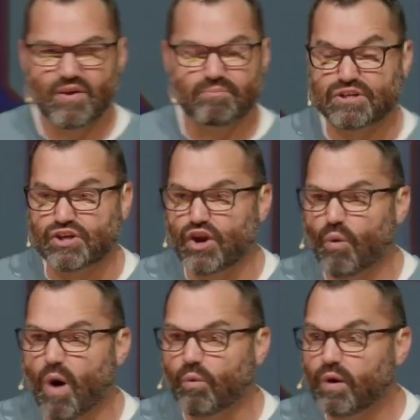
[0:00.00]
But you know
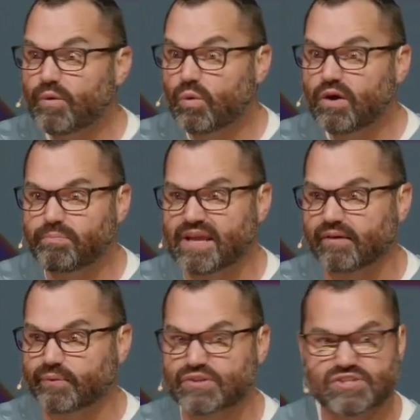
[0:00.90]
what? We will be
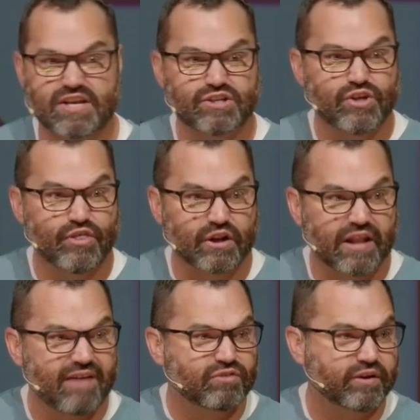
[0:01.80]
able to see to the
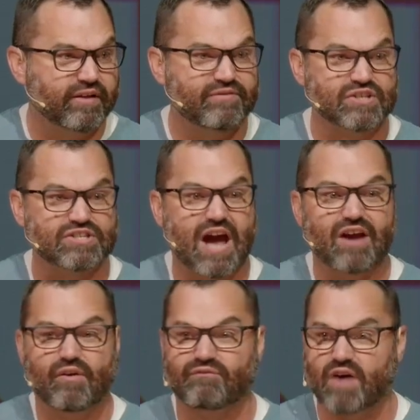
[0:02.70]
level of the
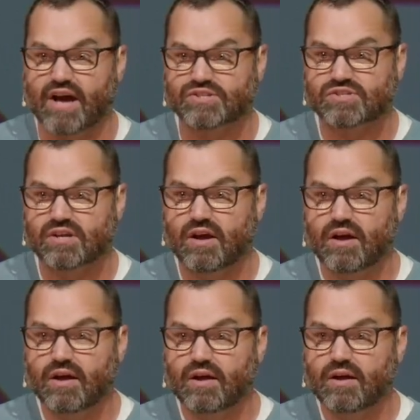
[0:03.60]
sacrifice
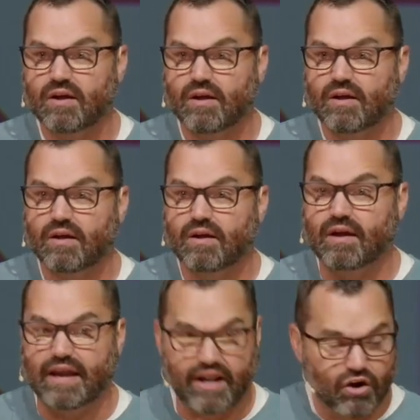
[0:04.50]

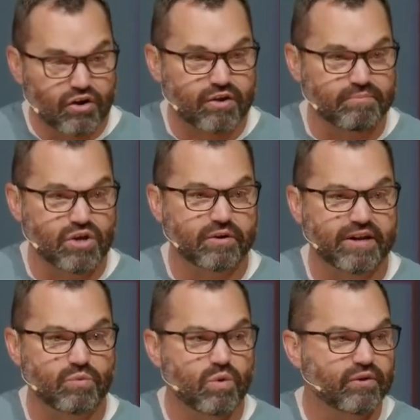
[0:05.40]
in our
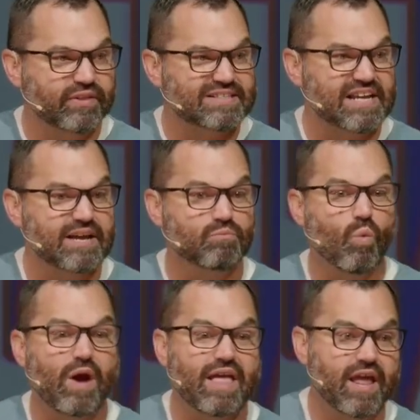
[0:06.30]
community. Will the team
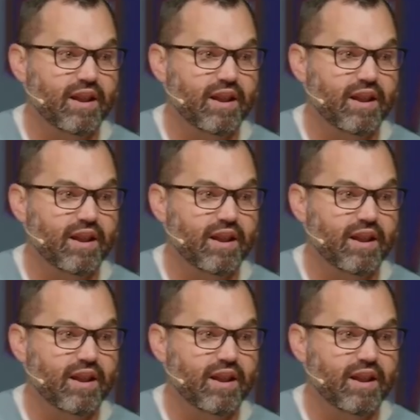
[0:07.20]
win?